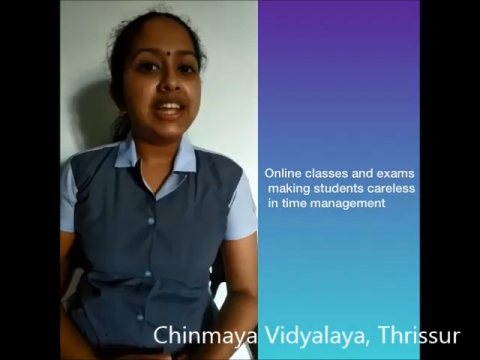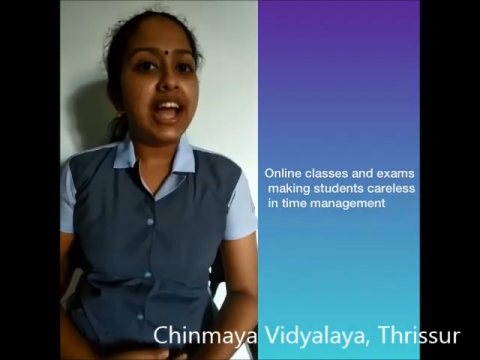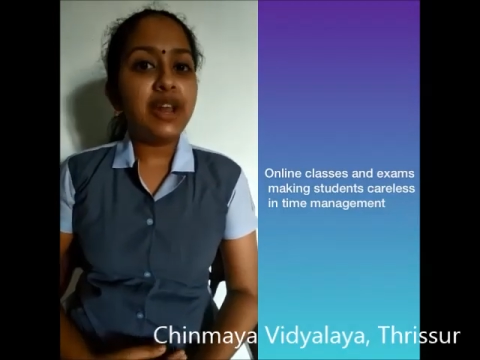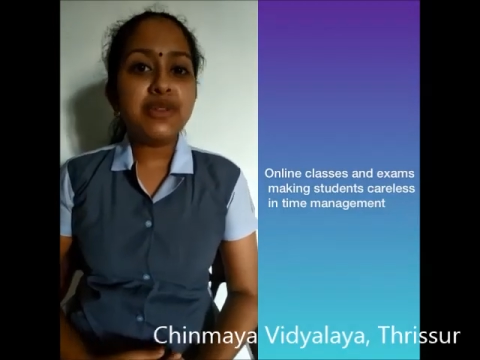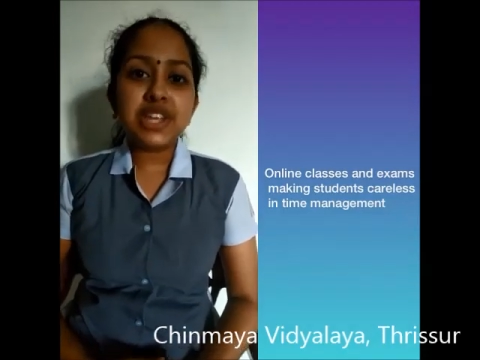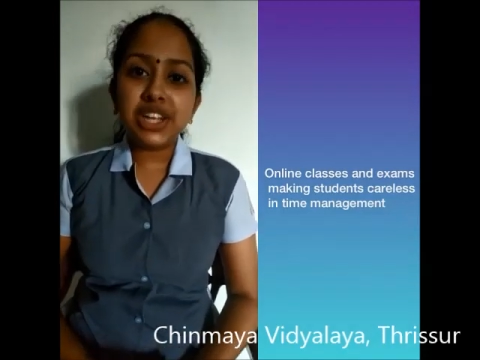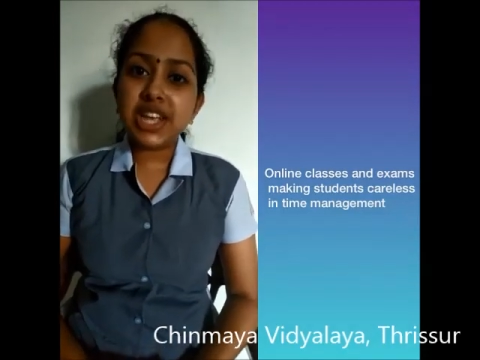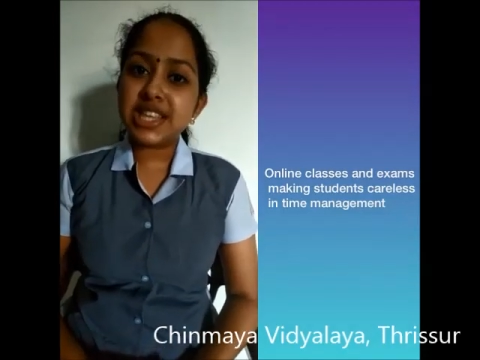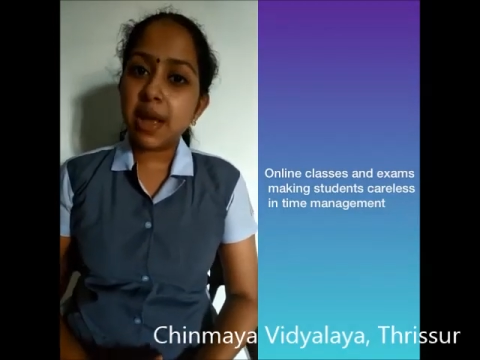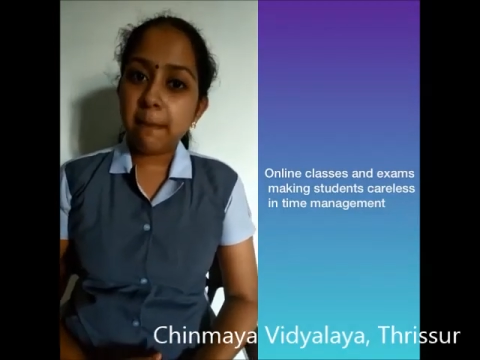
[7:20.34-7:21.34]
Can you
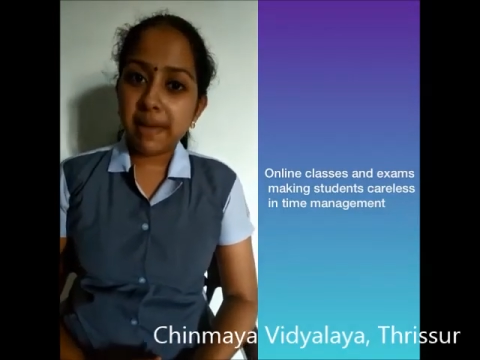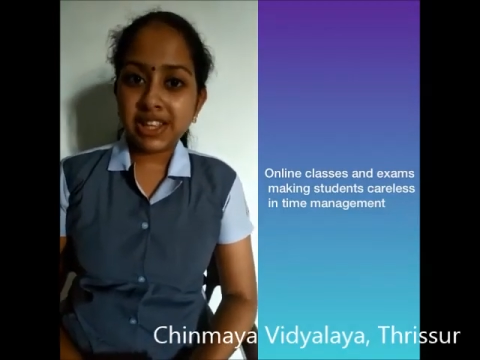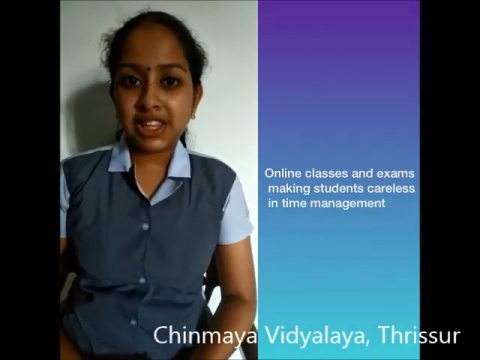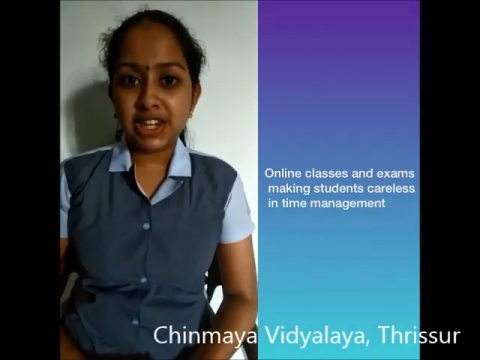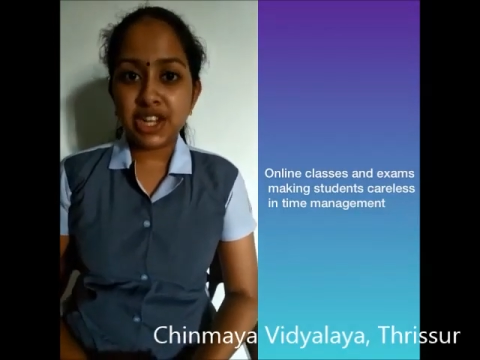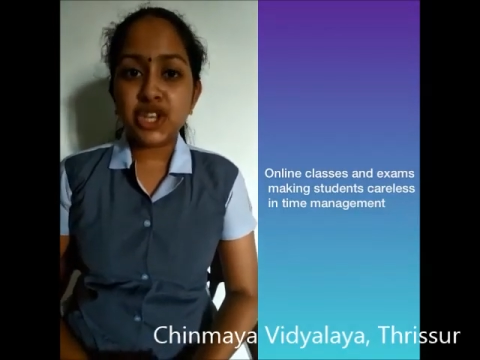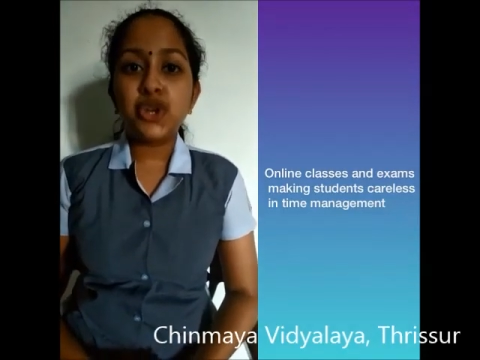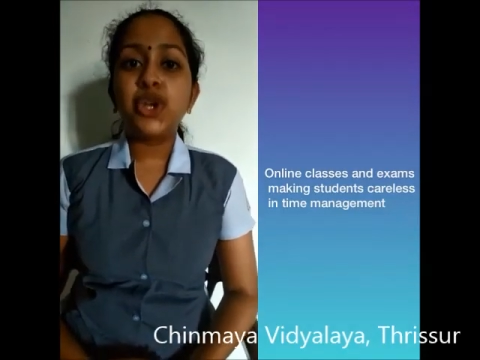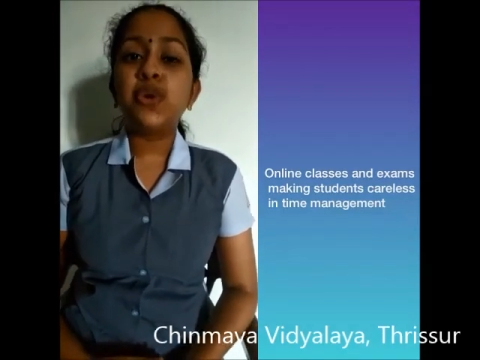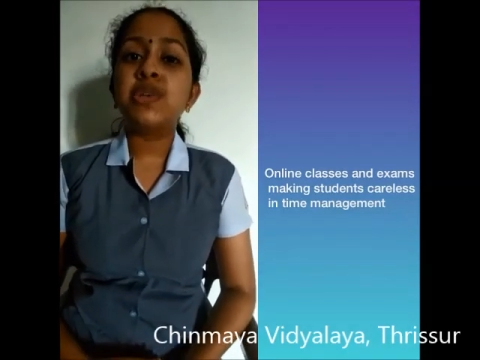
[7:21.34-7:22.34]
suggest some methods to
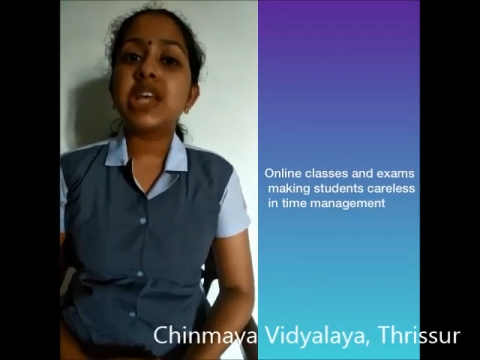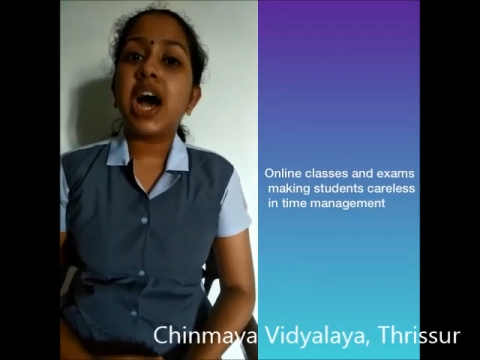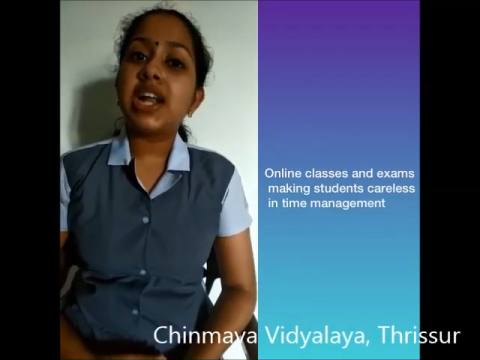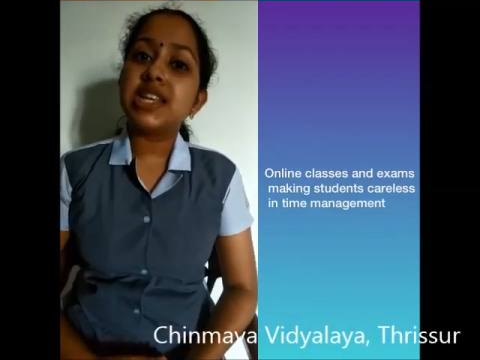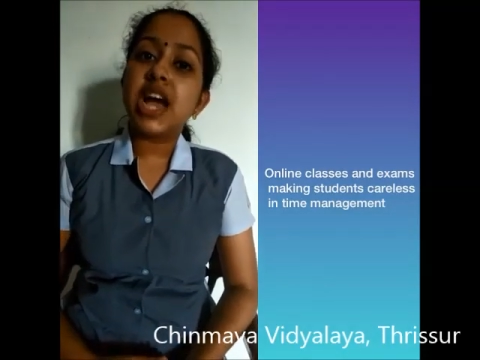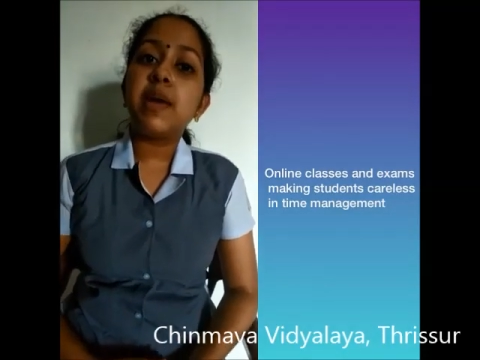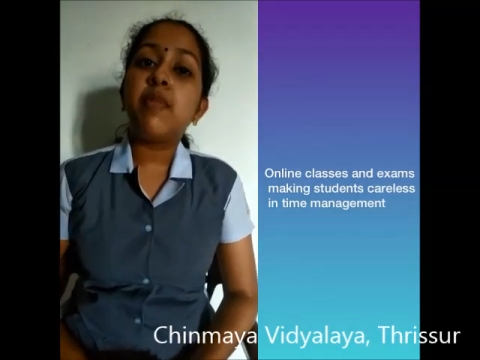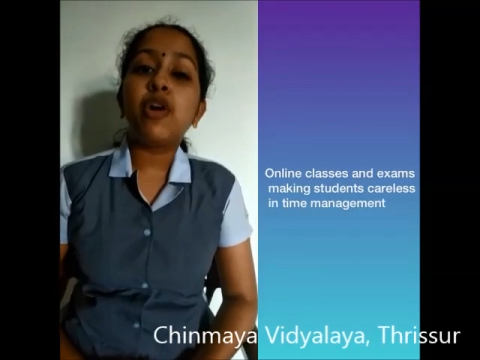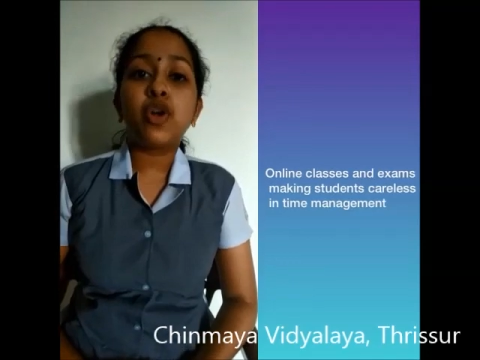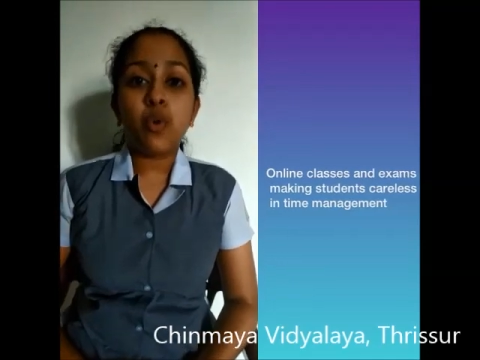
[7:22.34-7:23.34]
use our time
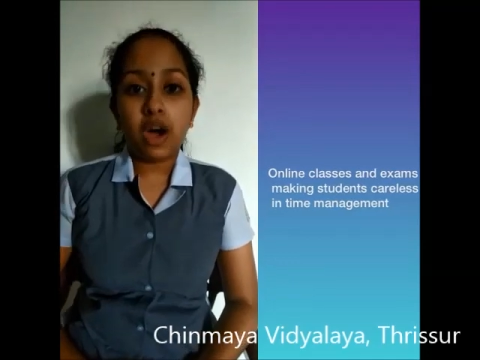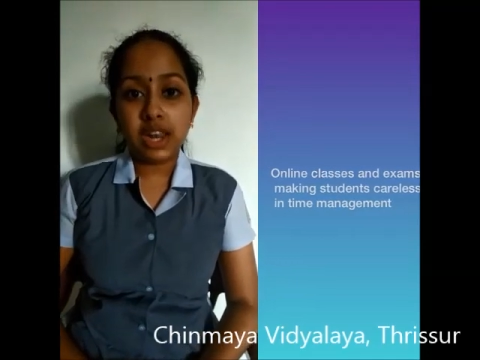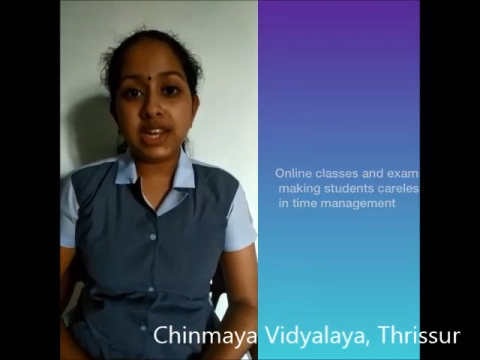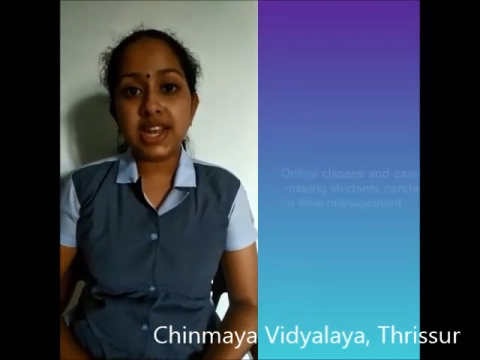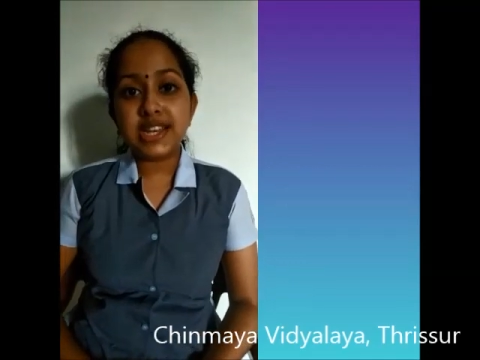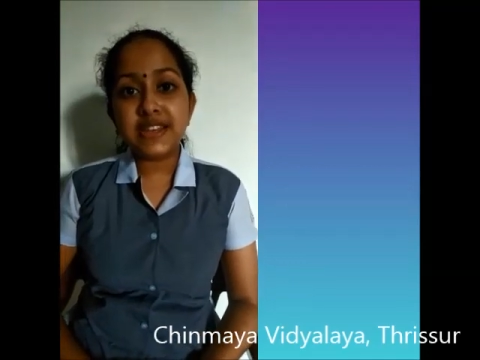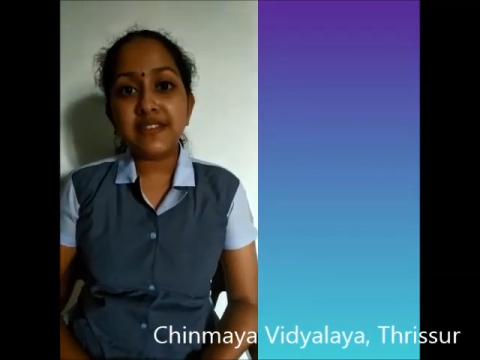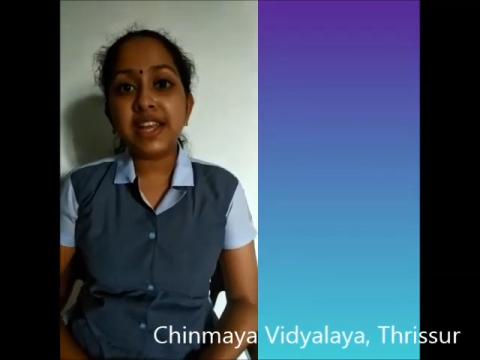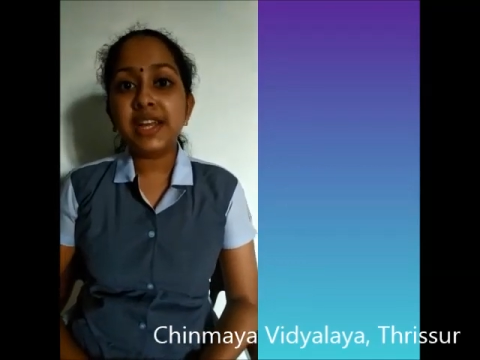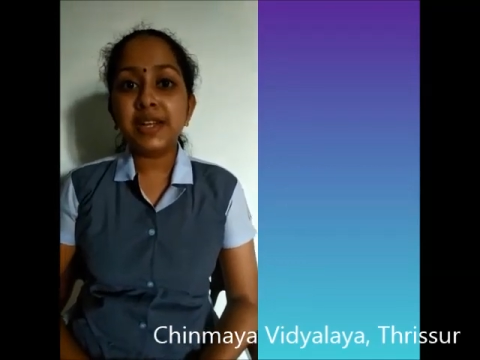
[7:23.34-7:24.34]
more
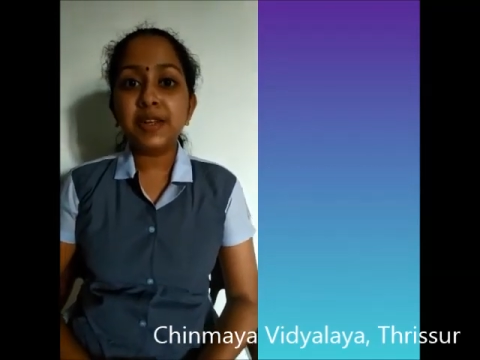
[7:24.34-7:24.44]
qualitatively?